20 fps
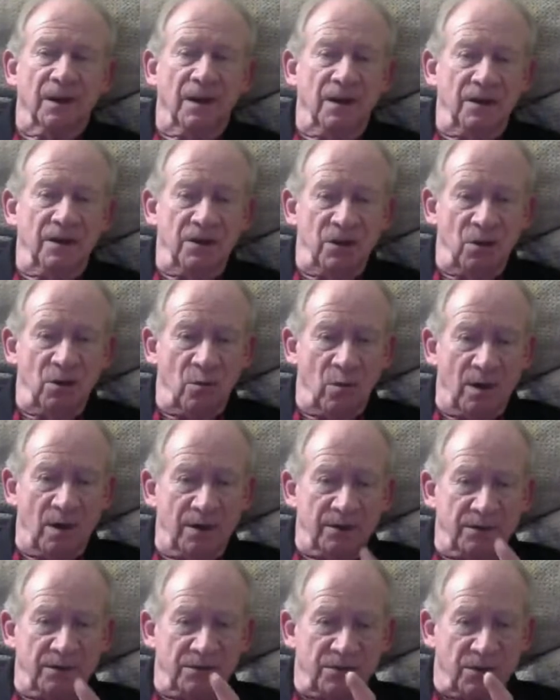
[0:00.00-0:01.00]
And you know
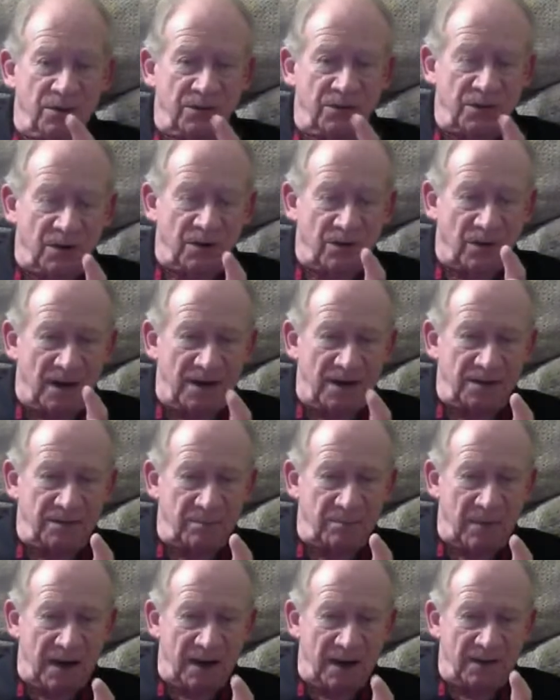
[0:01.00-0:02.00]
what the Church of
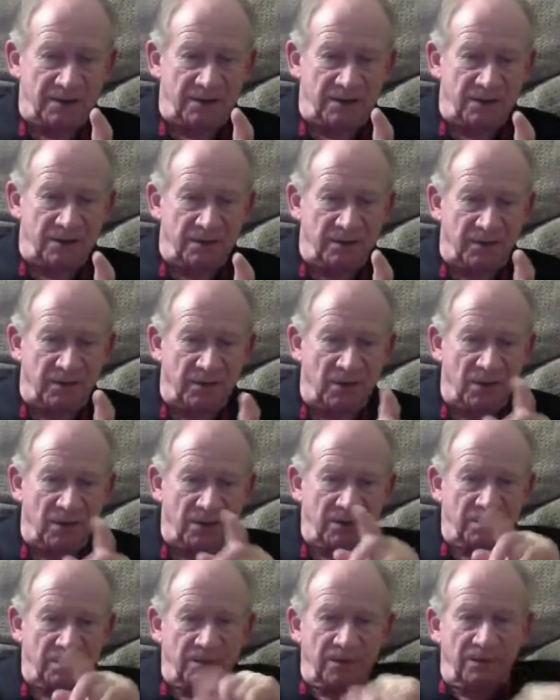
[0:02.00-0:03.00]
Christ bastard
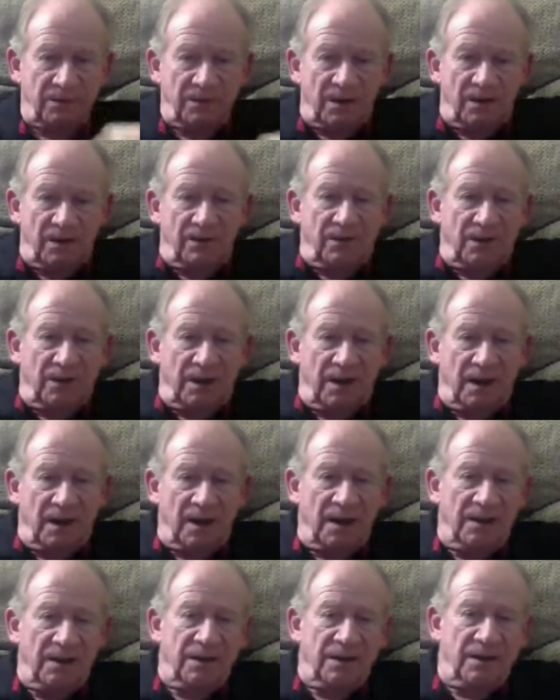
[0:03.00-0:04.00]
father of the
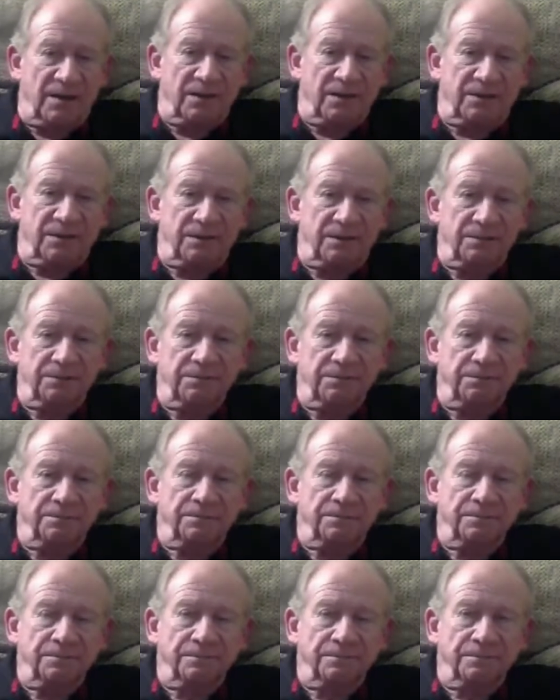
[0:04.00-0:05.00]
guy does?
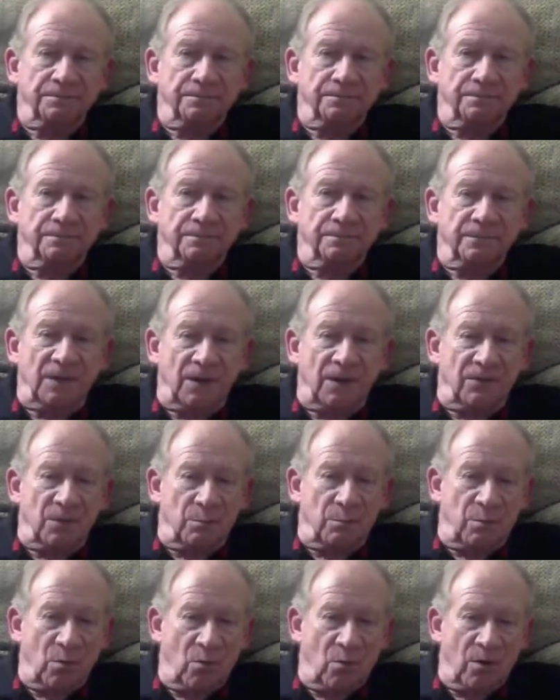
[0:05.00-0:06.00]
Of the
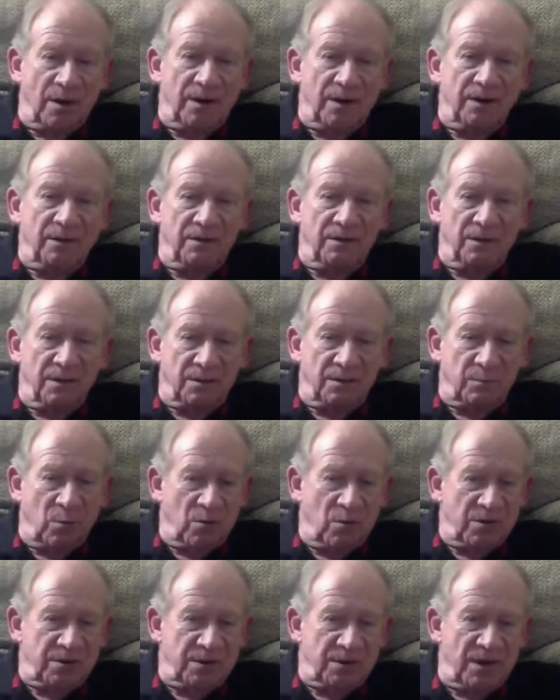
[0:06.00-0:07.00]
boy? This
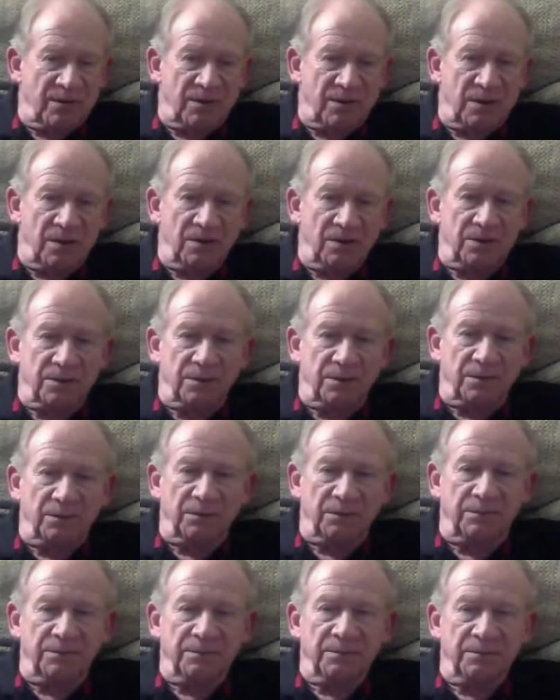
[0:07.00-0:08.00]
boy's 7 years
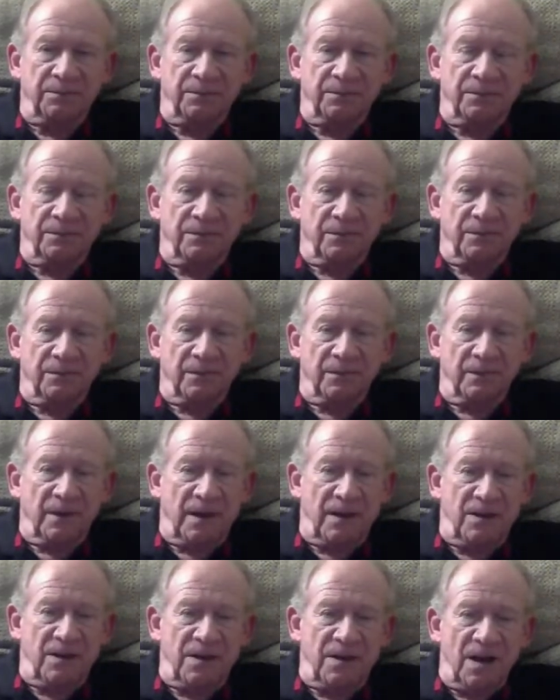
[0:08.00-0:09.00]
old.
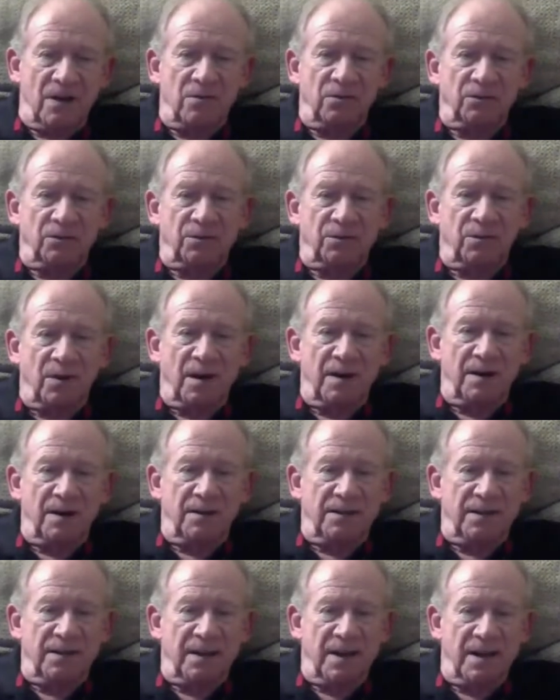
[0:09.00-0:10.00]
He knuckles
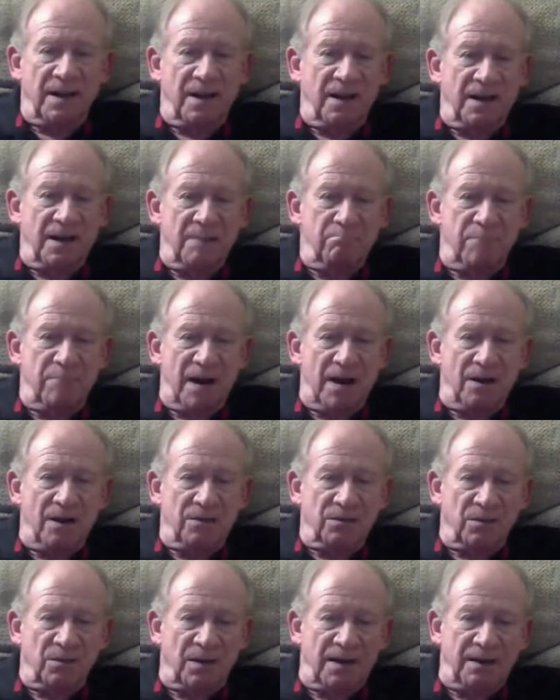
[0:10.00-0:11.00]
right down. He
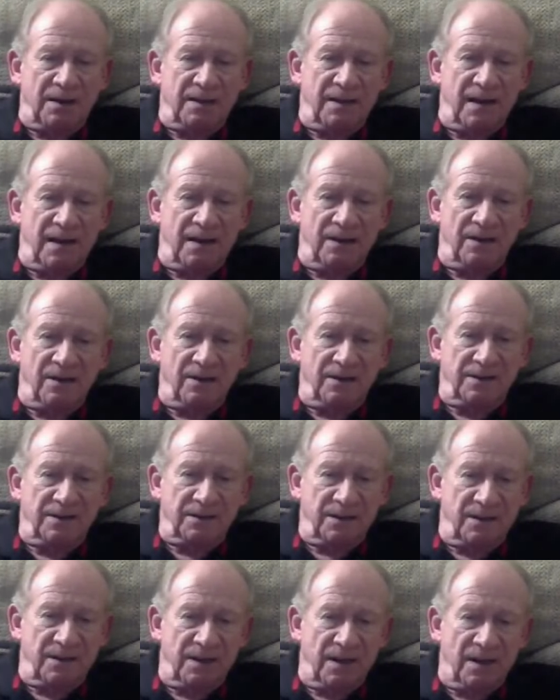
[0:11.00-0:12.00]
bows right down to
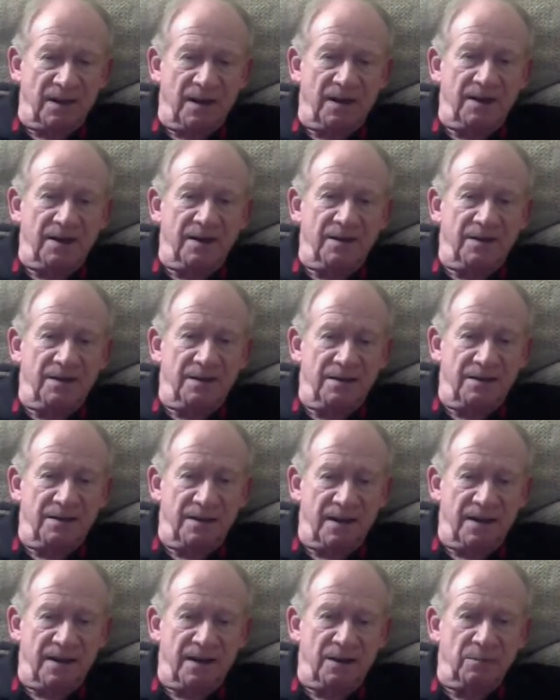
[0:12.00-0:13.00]
this
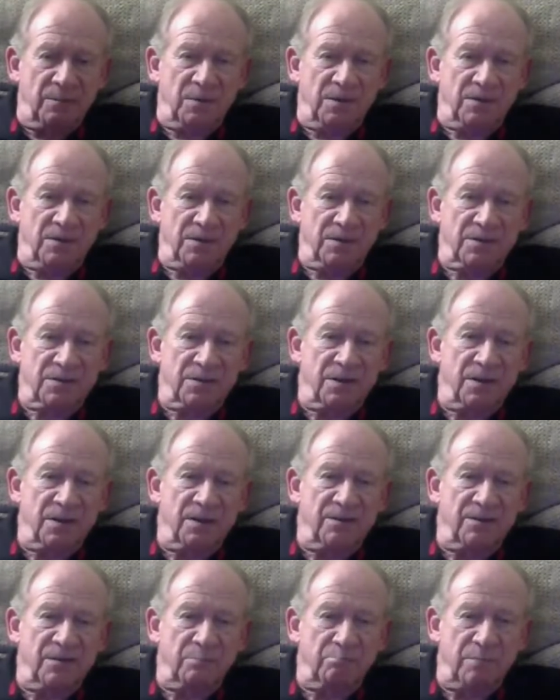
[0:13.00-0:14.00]
goddamn
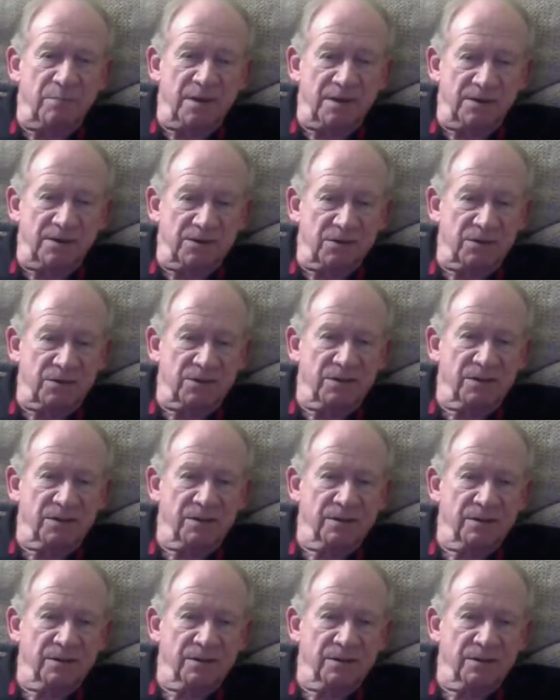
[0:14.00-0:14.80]
son of a bitch.